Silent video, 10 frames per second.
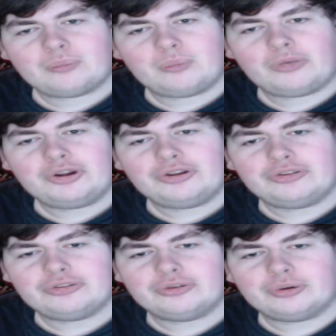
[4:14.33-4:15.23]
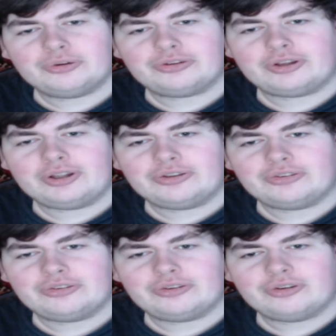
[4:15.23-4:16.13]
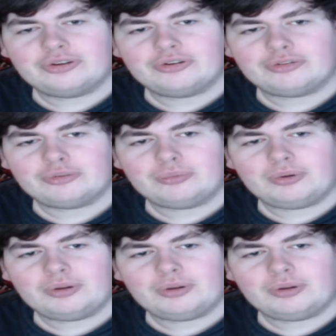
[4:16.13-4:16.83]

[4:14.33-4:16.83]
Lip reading: What is neuroscience for what?